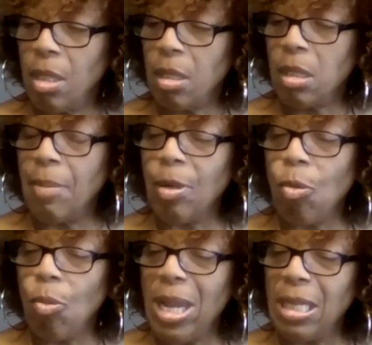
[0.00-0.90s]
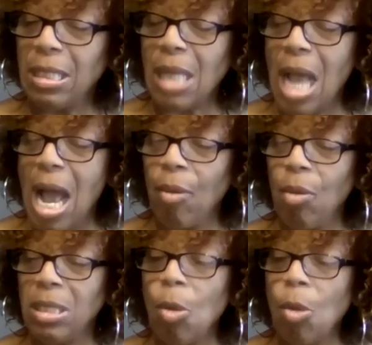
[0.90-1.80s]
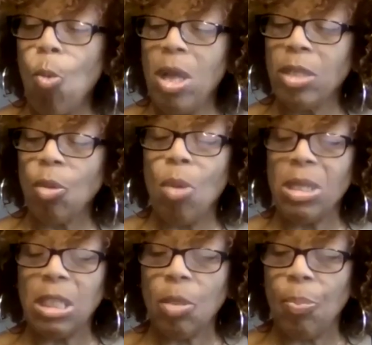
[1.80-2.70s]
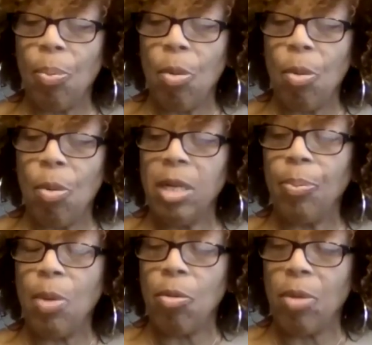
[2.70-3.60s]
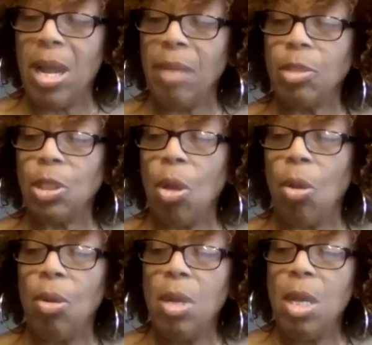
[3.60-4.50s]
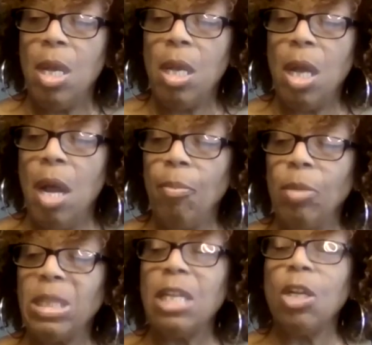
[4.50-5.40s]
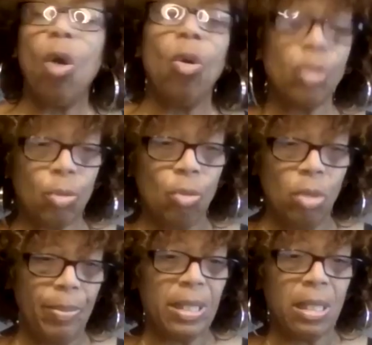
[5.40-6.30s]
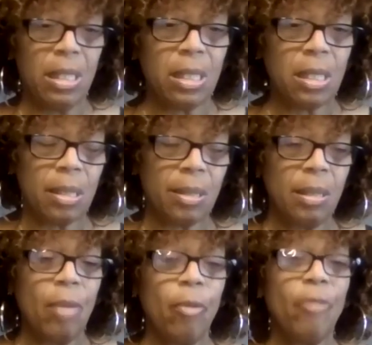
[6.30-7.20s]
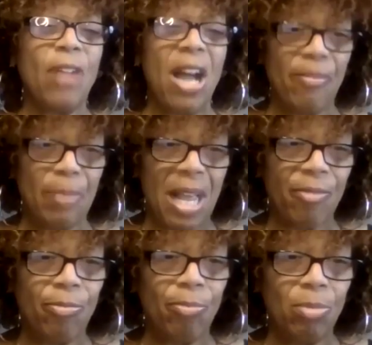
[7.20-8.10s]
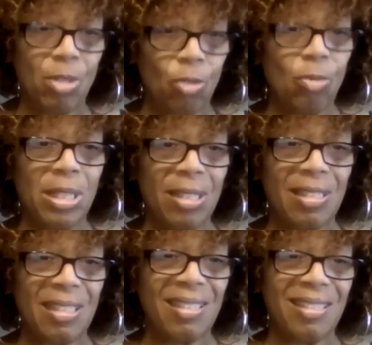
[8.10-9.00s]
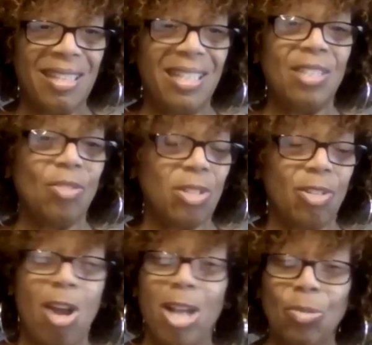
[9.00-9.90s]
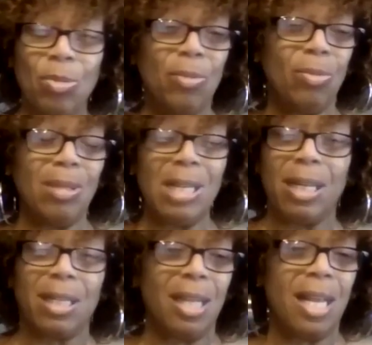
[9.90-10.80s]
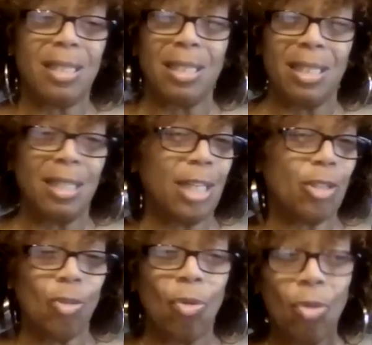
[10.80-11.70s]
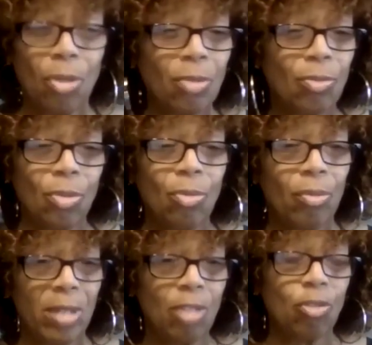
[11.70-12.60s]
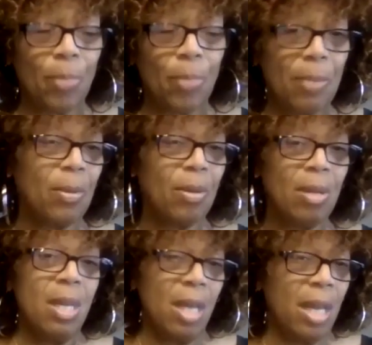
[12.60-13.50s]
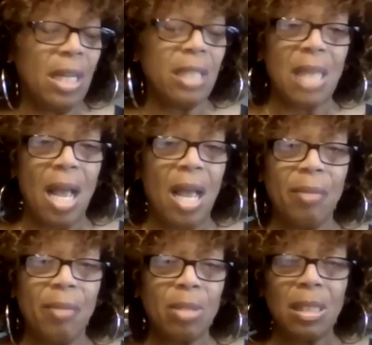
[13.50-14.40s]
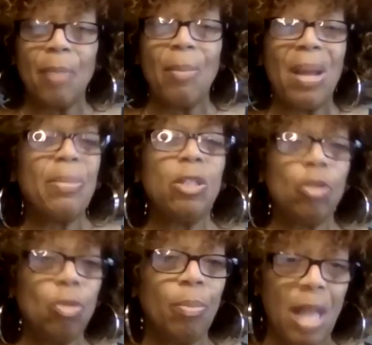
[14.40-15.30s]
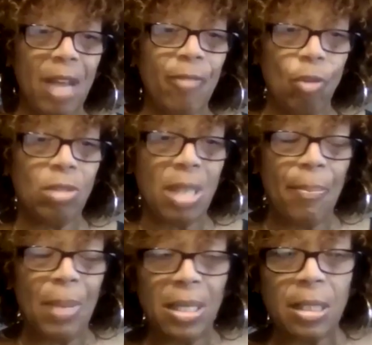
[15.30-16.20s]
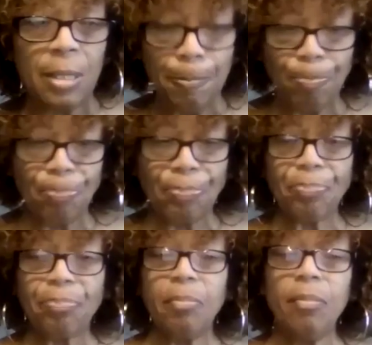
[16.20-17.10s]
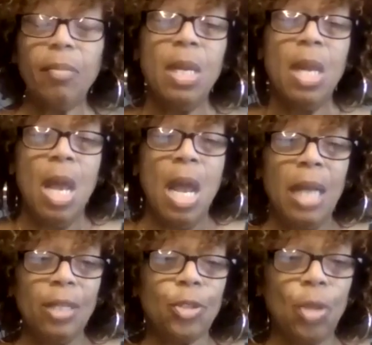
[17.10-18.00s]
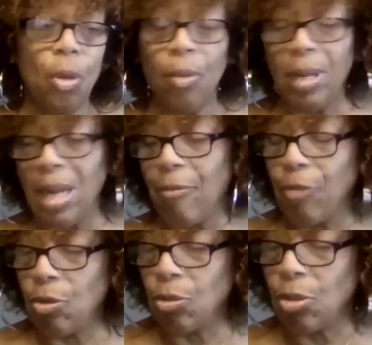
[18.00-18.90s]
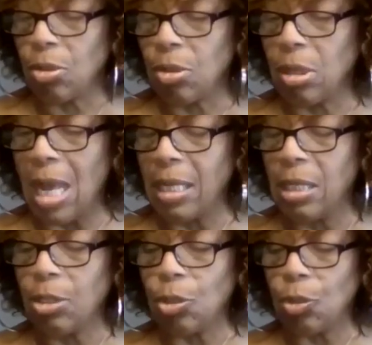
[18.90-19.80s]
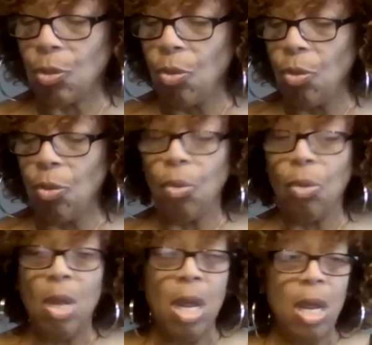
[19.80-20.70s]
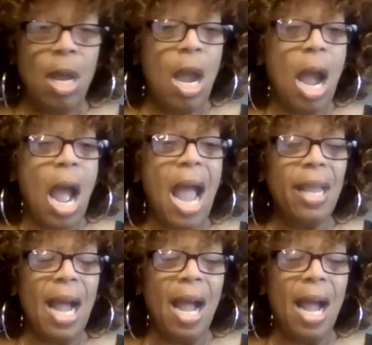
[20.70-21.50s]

some of the ways I was or wasn't supported in the program. So within the whole School of Business, there were 5 Black students. And this was large. We had classes in lecture halls of 200-300 people. And at times there might be 2 Black folks at best. And so when I first got into school, I